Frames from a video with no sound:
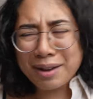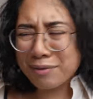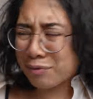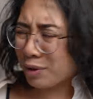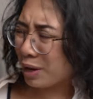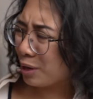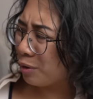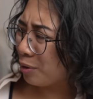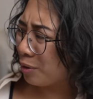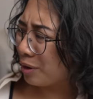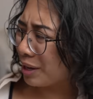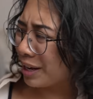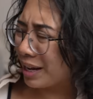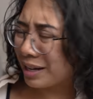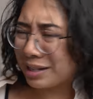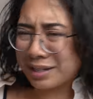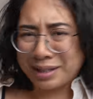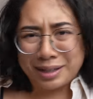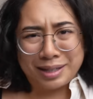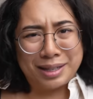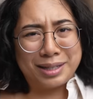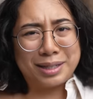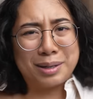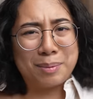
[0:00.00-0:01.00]
I've read
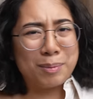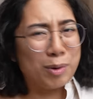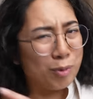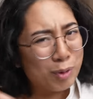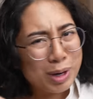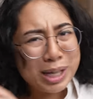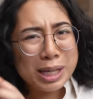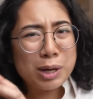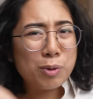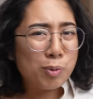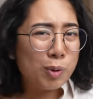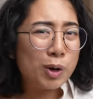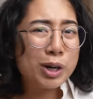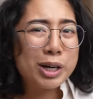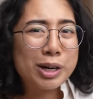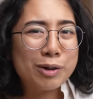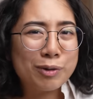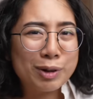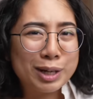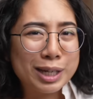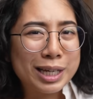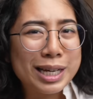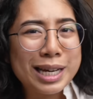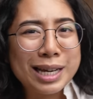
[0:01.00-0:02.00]
Orientalism, a really wordy
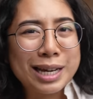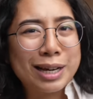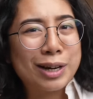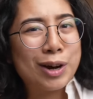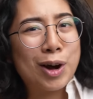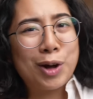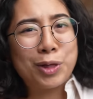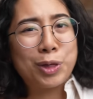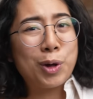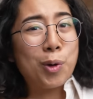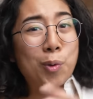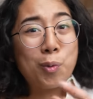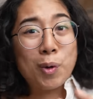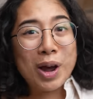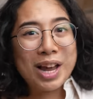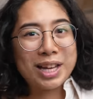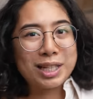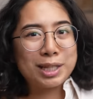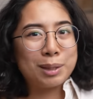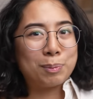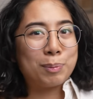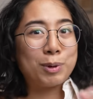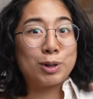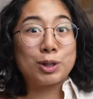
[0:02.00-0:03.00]
critique on the
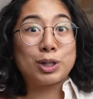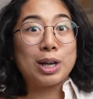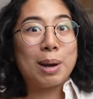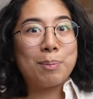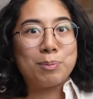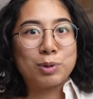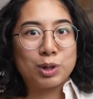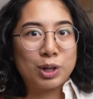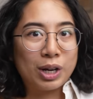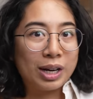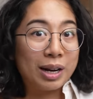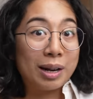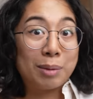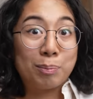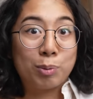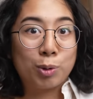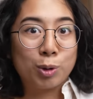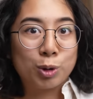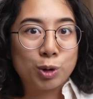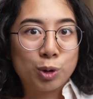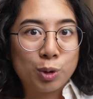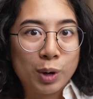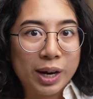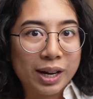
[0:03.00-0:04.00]
West's perception and
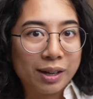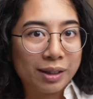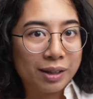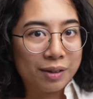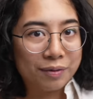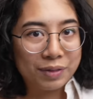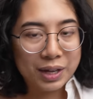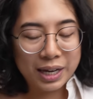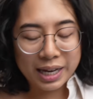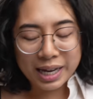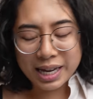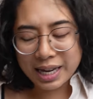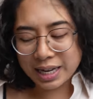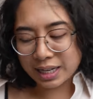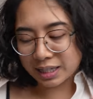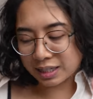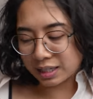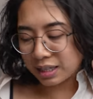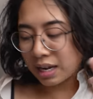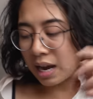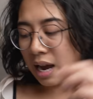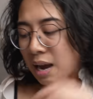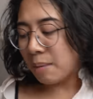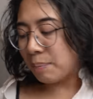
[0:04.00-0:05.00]
portrayal of the
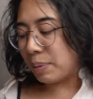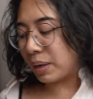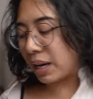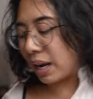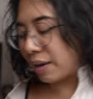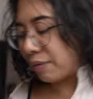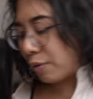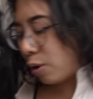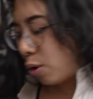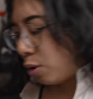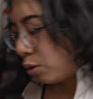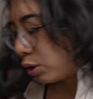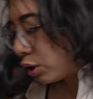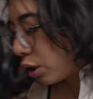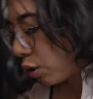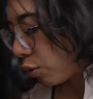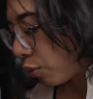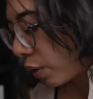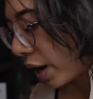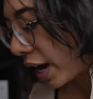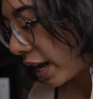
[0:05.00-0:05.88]
East, but I've also